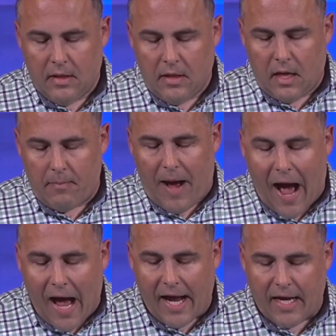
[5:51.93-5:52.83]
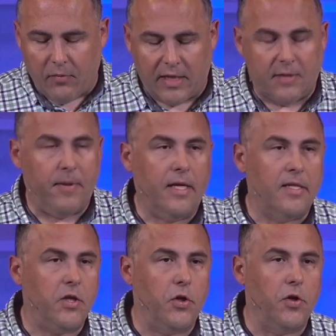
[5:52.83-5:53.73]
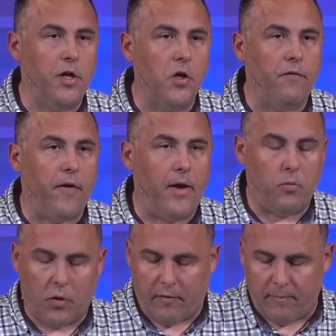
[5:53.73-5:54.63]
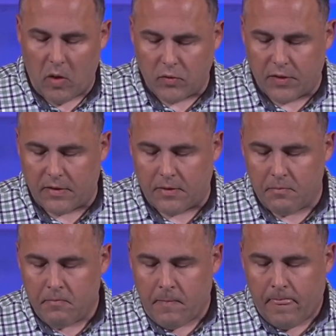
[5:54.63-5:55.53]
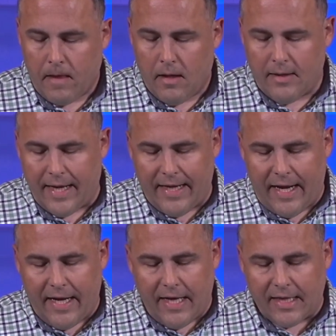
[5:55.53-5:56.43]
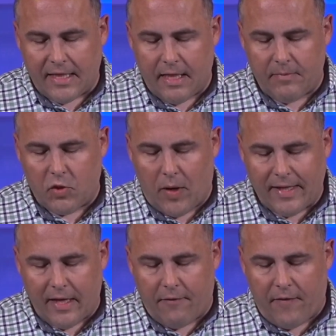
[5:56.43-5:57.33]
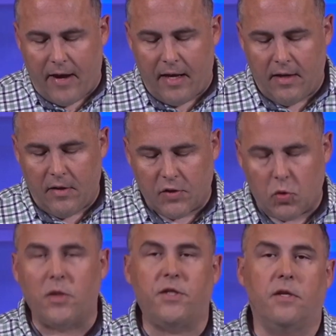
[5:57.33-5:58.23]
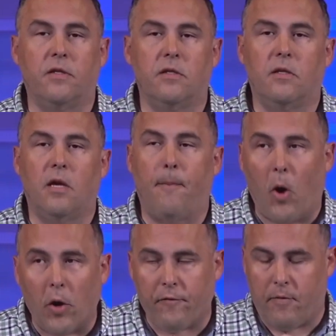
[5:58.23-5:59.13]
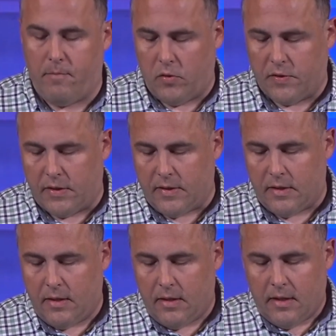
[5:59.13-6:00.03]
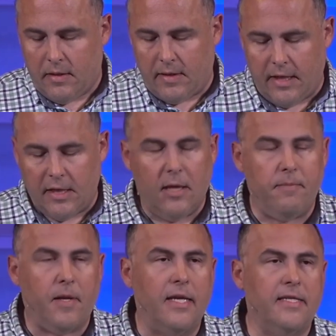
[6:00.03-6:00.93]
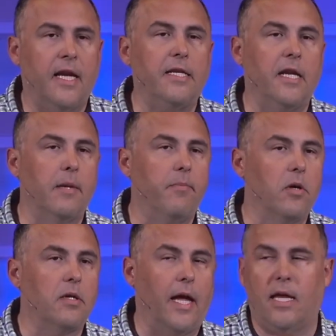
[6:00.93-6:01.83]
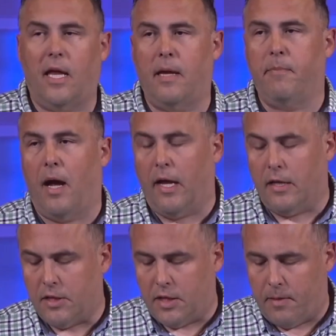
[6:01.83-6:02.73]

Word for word: uh, behind what has been considered a unified work of Moses. Yet, in an attempt to identify sources apart from Moses, they end up dissecting the book like a biology